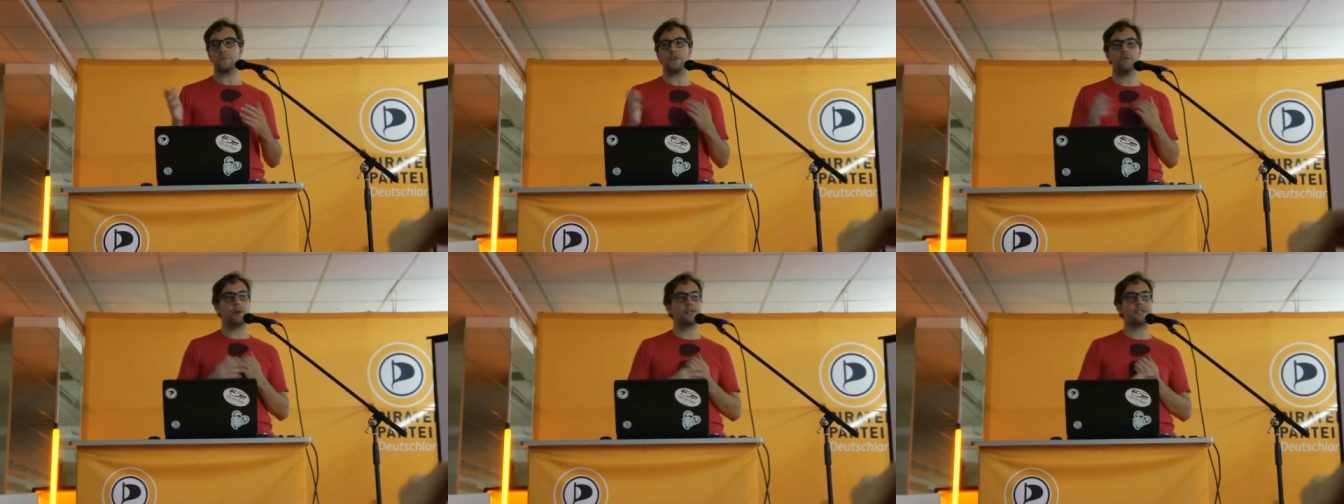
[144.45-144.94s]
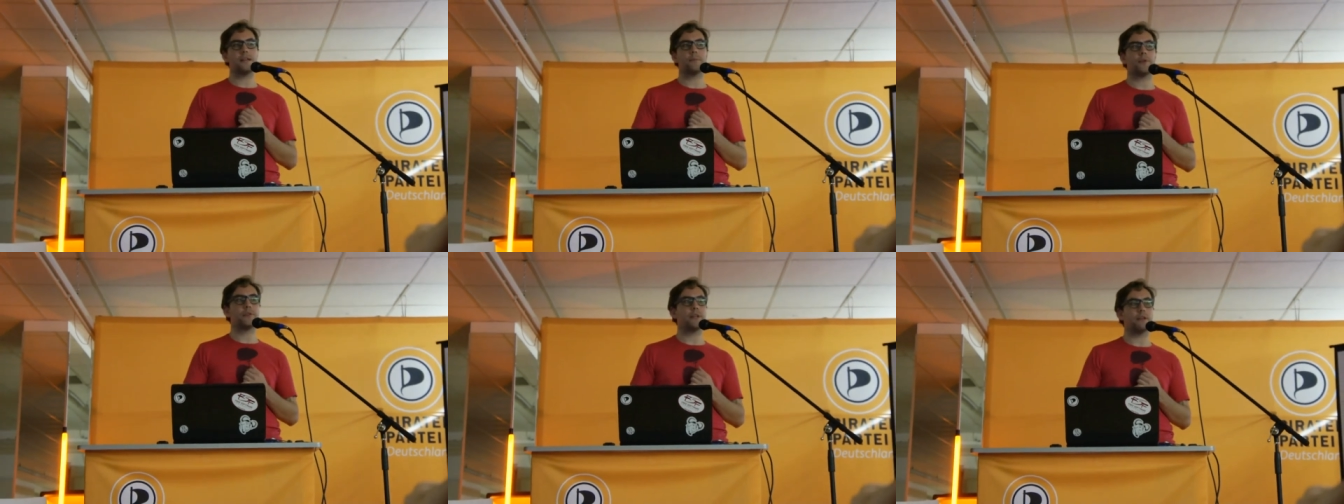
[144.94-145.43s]
for
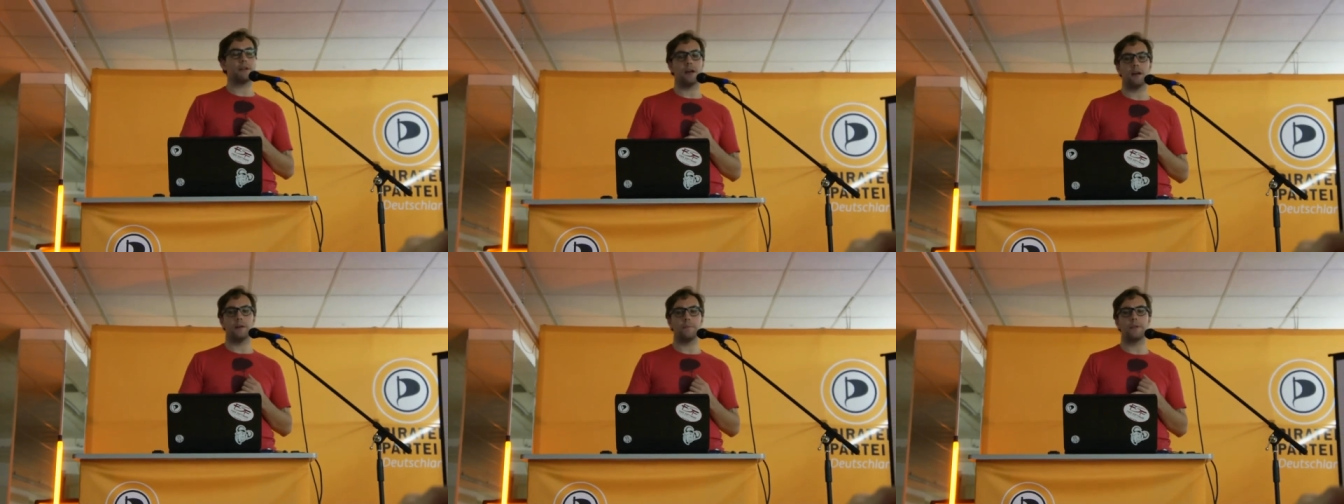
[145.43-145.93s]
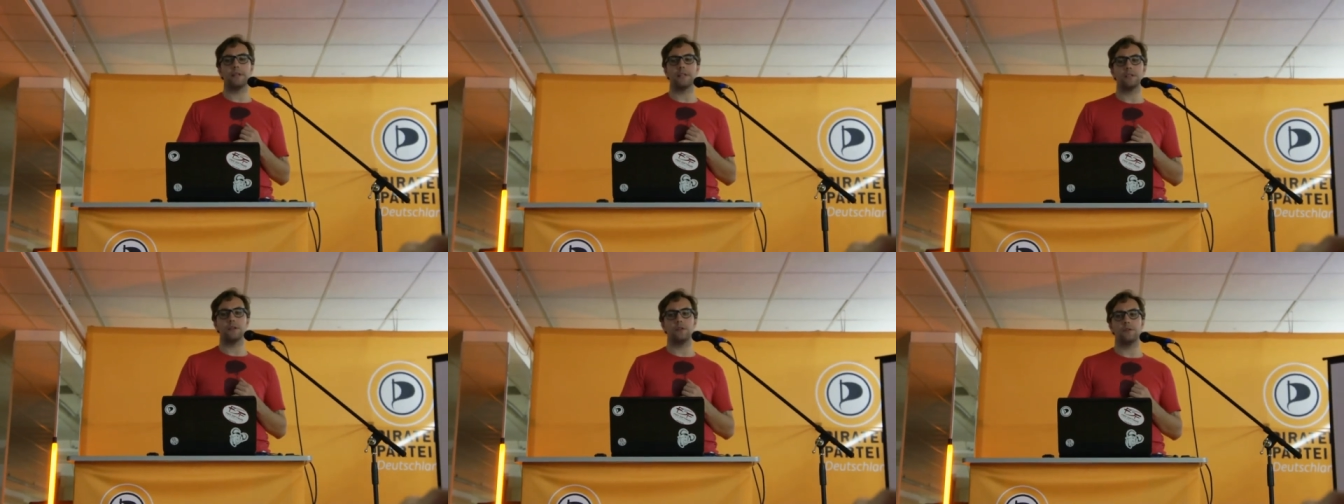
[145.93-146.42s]
example, the uh, ability
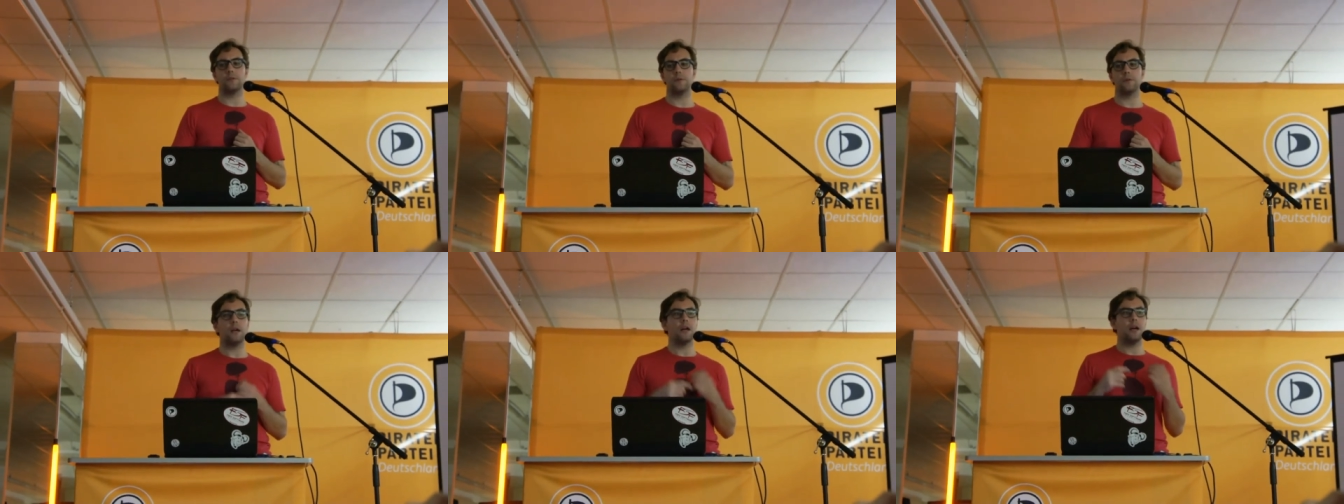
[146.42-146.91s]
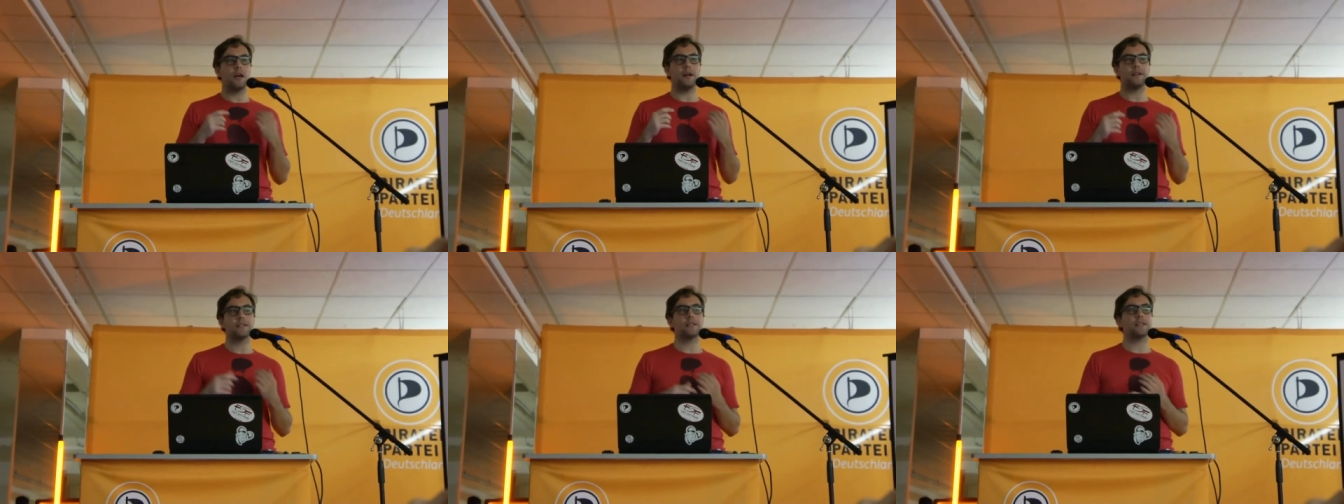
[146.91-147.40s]
to do uh,
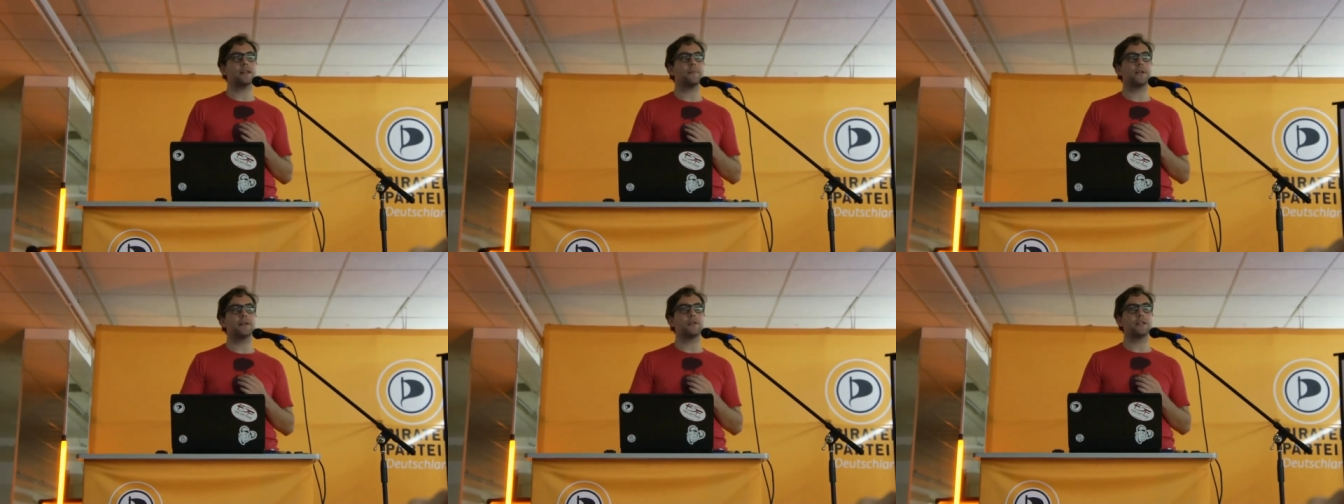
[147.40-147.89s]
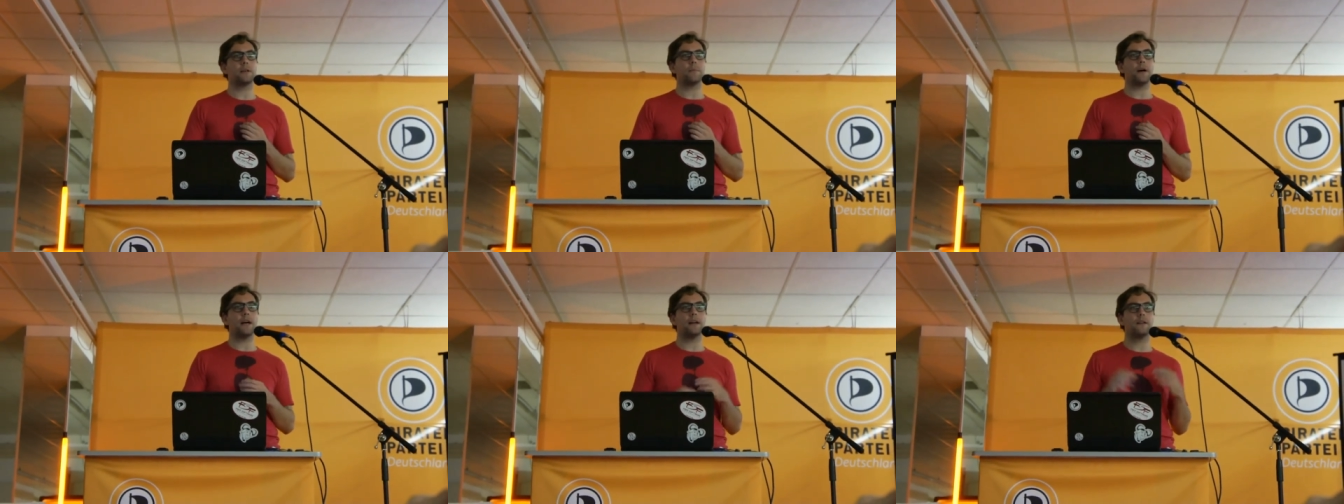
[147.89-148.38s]
disassembly or
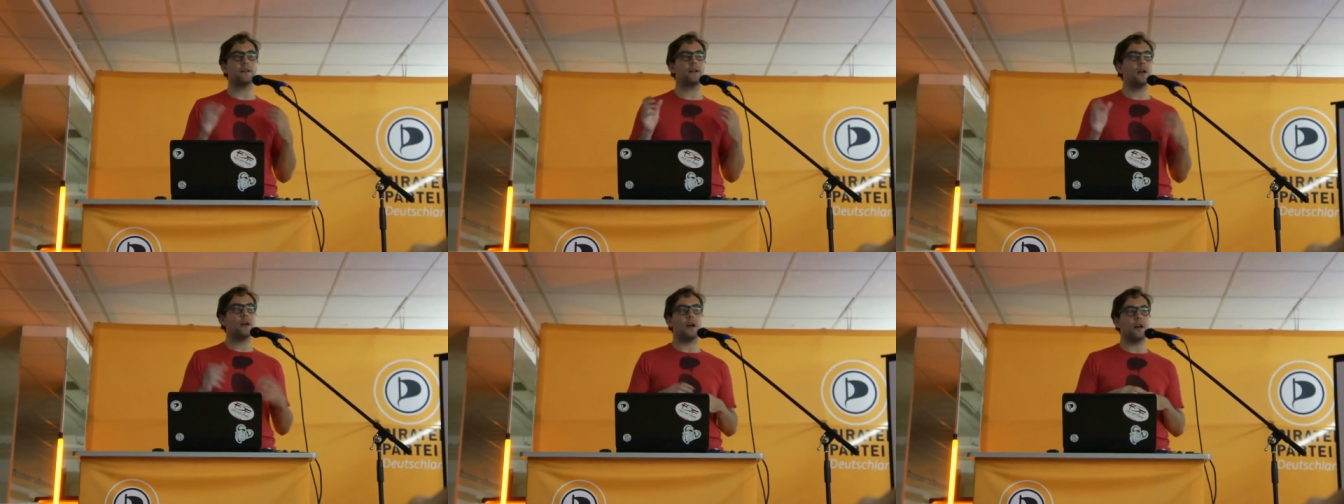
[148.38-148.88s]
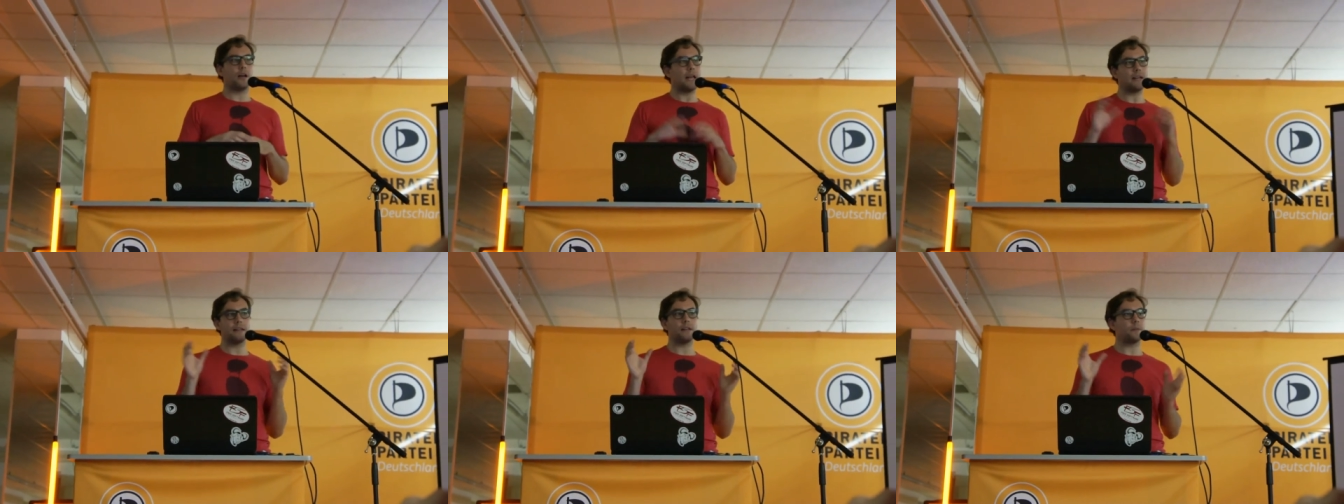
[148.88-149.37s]
decompile uh,
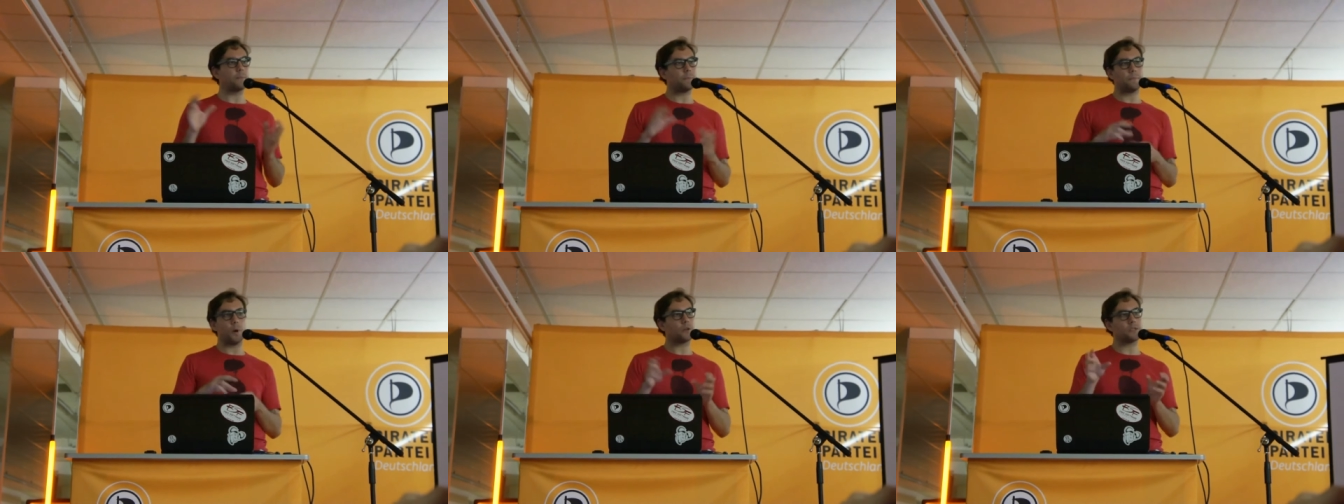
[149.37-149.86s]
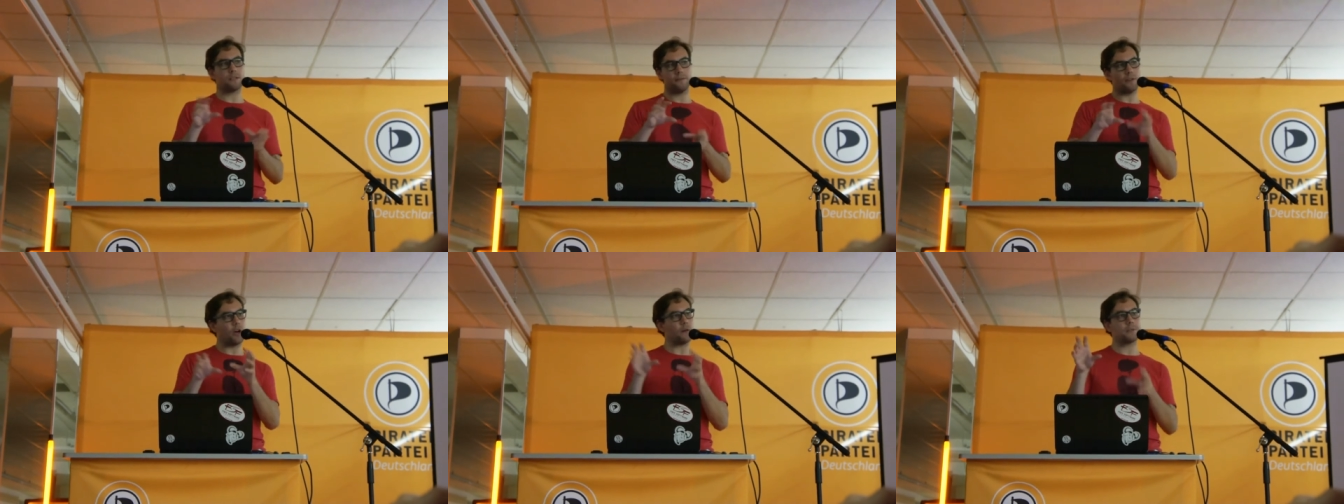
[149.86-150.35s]
any parts of
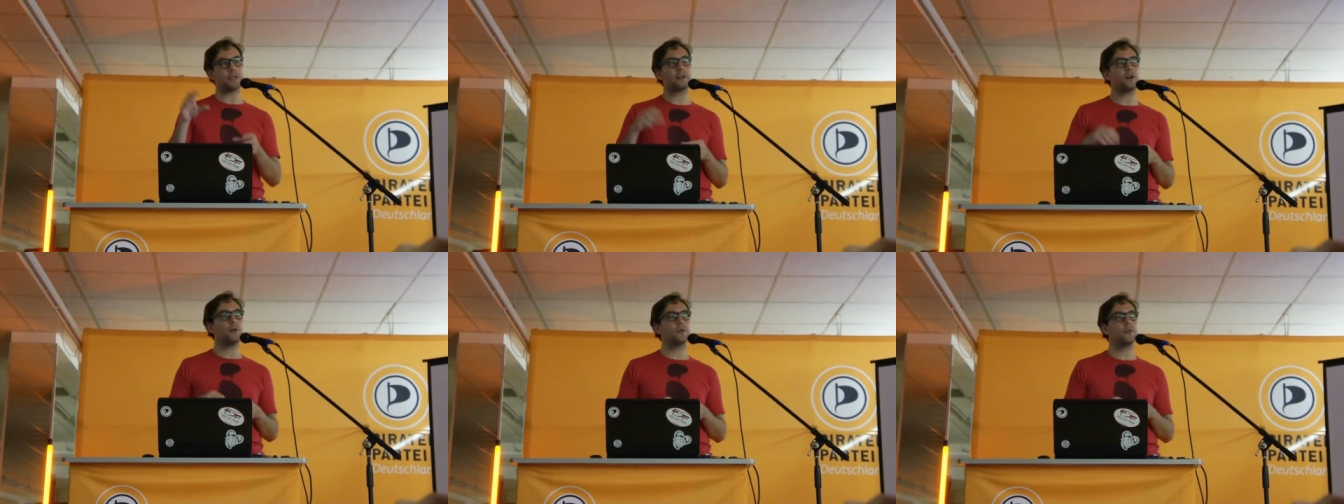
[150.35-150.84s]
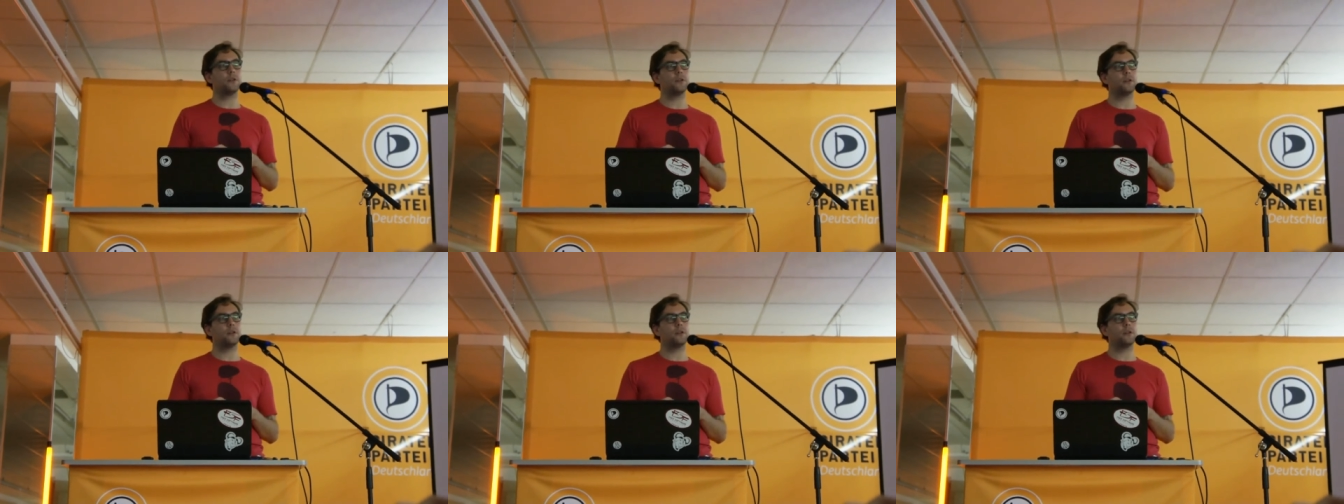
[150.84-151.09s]
the object code.